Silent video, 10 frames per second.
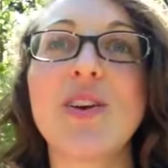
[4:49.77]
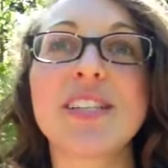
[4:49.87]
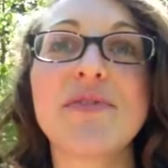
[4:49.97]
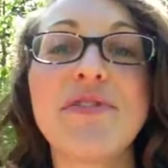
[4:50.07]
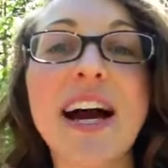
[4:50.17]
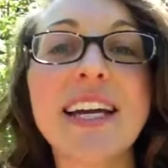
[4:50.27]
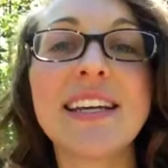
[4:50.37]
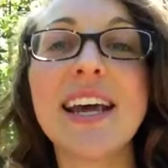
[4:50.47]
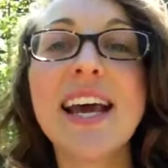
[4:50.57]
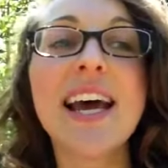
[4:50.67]
You get to
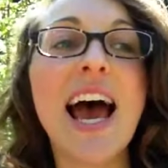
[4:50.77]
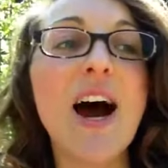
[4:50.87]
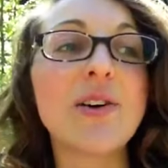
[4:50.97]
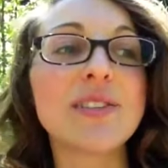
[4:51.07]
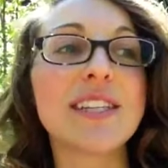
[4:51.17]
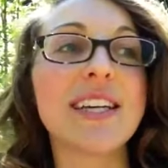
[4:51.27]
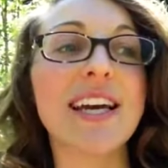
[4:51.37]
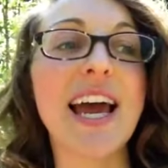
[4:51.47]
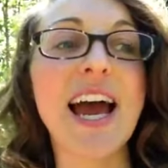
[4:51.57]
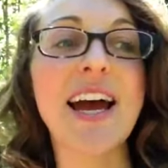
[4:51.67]
find out
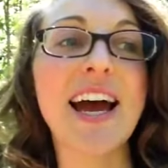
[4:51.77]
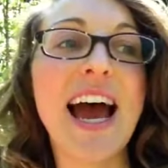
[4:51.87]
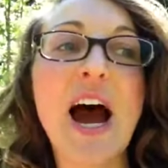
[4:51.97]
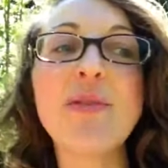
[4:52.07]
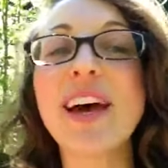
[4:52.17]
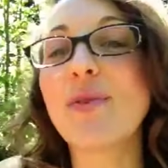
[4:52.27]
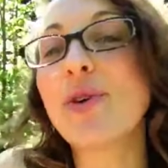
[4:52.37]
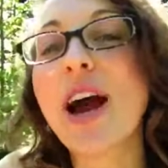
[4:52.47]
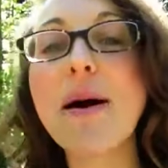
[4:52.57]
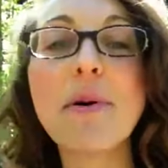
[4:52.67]
how that
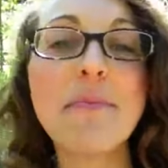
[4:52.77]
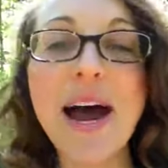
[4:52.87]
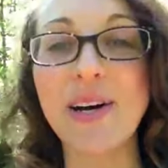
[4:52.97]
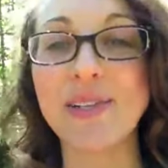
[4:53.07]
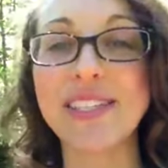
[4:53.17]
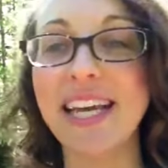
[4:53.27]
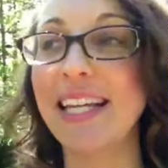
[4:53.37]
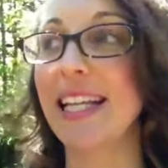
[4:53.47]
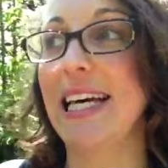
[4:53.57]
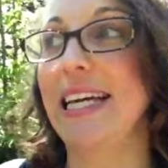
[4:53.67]
will come about
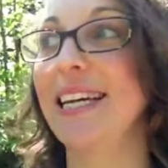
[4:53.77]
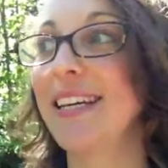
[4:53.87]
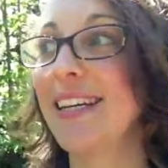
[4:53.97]
and like